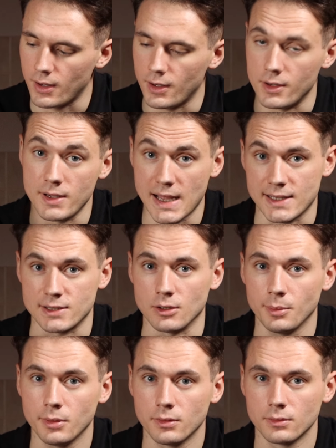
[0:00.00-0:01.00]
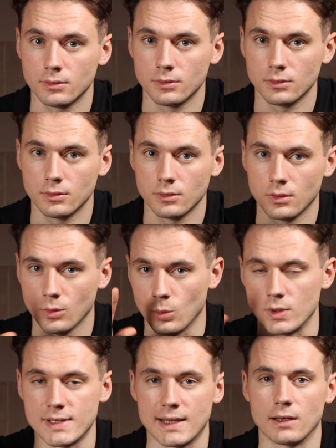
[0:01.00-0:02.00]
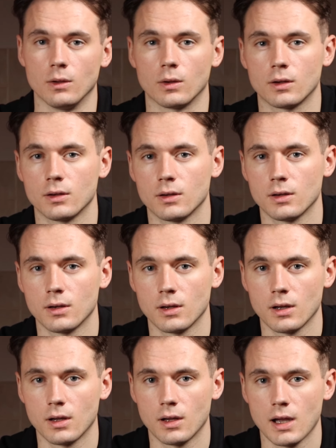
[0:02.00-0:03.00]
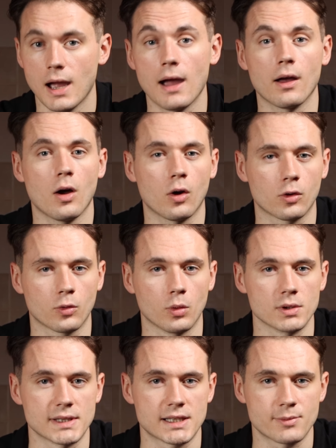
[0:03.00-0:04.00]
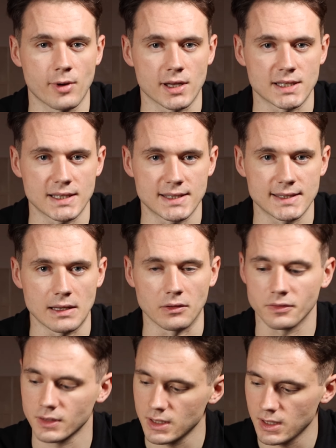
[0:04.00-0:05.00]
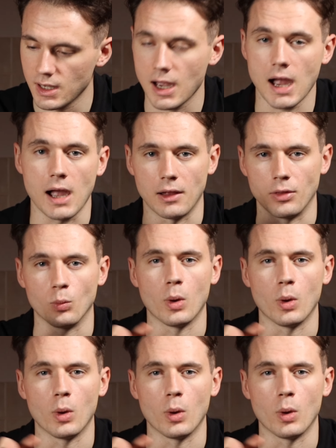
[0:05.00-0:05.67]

next up, we'll take a look at Hogwarts Express itself, and